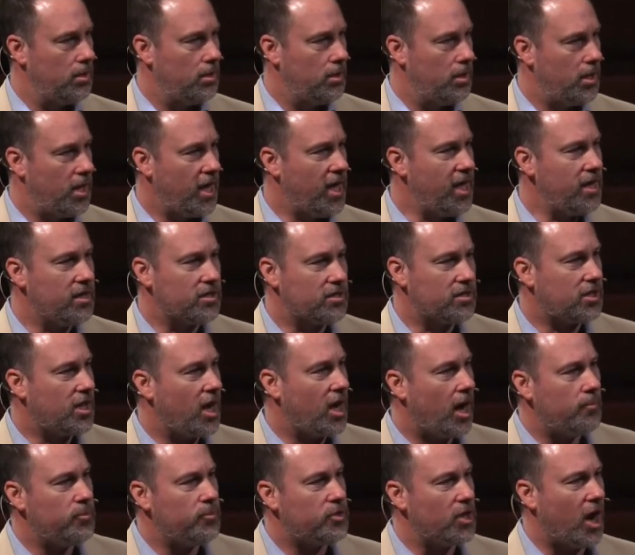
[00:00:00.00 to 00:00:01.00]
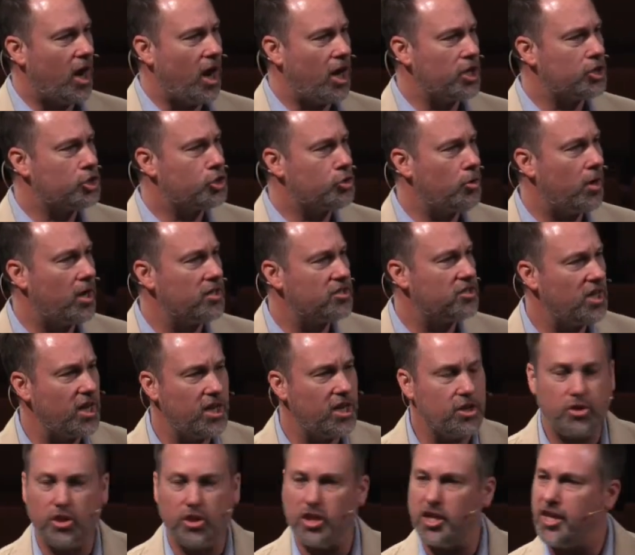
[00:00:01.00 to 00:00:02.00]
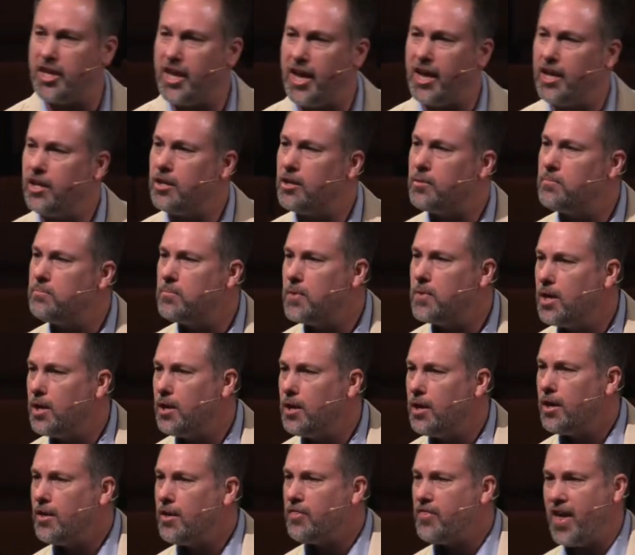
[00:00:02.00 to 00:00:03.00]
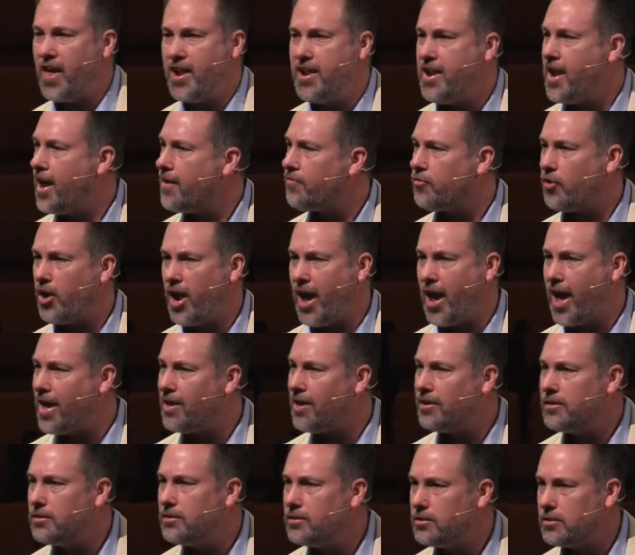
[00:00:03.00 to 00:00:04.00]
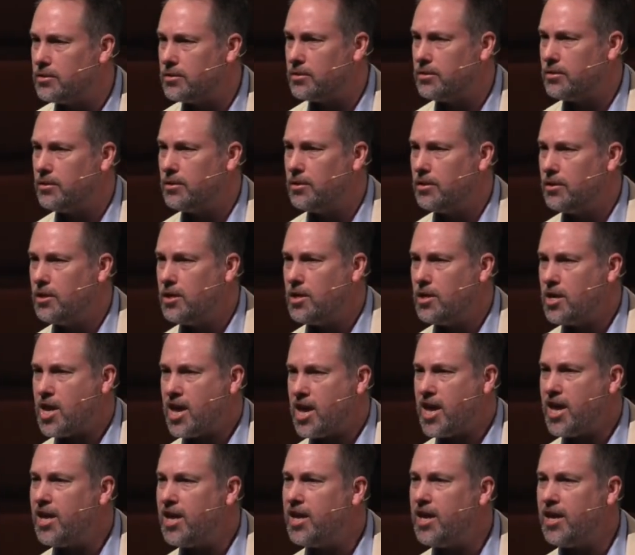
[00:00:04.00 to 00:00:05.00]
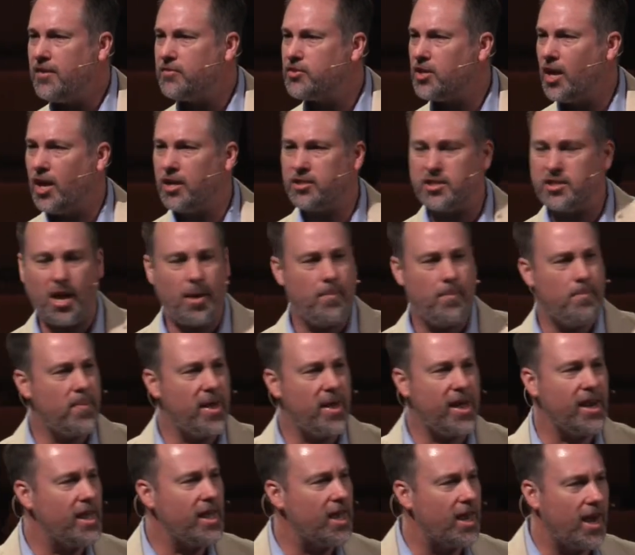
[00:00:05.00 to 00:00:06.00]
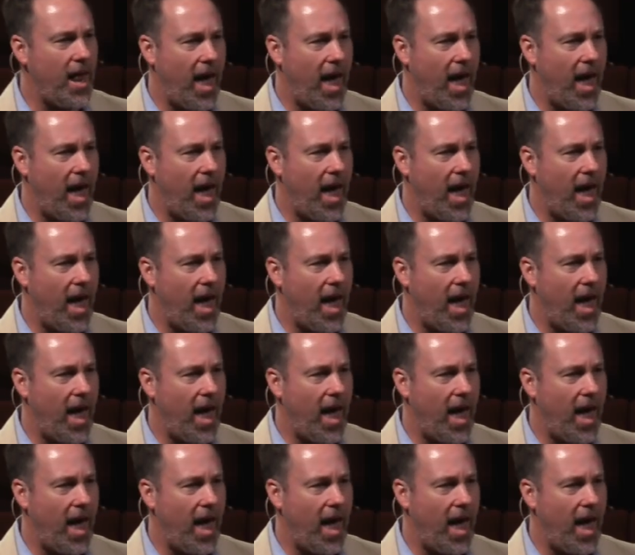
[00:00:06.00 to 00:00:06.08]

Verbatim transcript: he has come to usher us into the kingdom that never ends. He gives us immediate